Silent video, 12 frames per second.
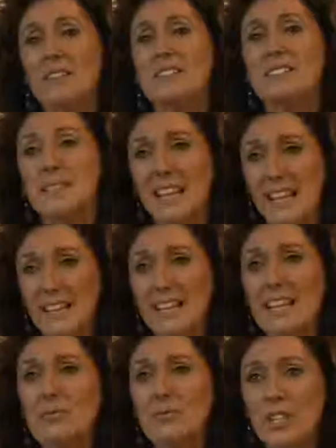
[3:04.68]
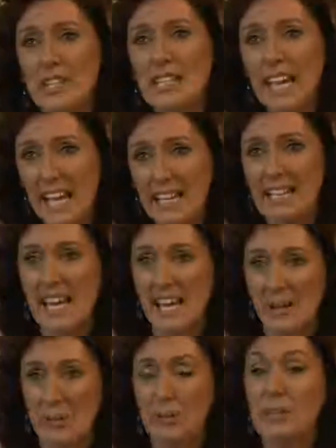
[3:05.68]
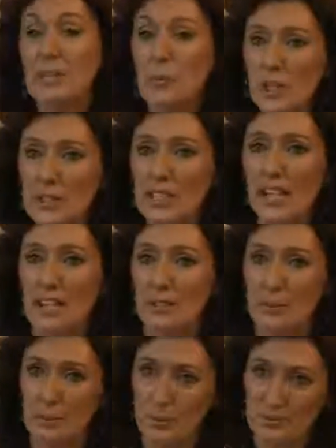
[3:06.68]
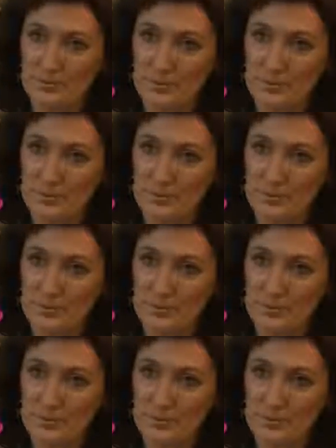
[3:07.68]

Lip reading: because Kegel8 really can help, and it will help.